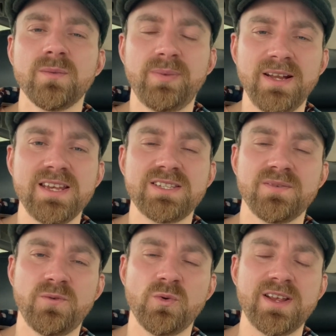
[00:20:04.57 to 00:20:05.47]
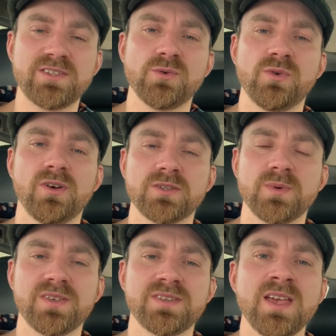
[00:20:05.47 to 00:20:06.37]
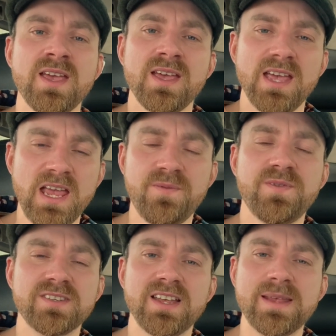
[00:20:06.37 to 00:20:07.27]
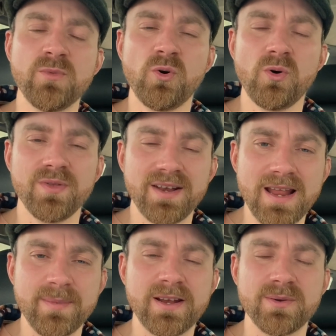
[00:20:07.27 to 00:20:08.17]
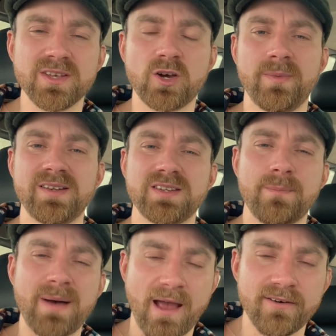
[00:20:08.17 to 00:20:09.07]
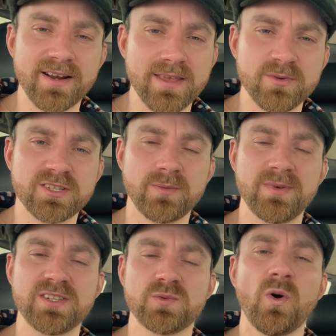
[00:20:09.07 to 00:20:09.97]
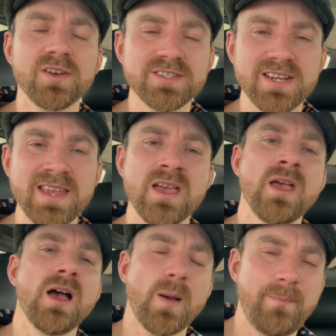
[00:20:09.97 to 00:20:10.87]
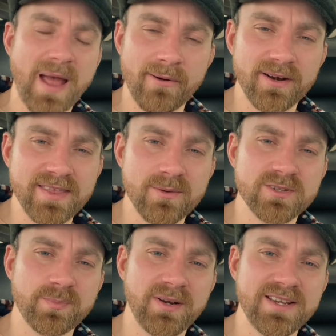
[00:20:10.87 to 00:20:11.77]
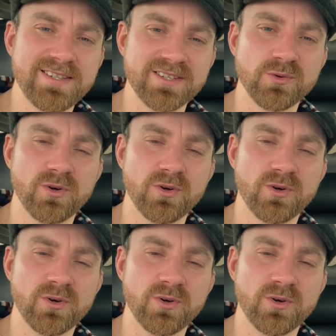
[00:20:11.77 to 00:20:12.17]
police Ford Escort Cosworths. If there's any more, then let me know in the comments. Apparently there was some in Swansea. Apparently there was a police Escort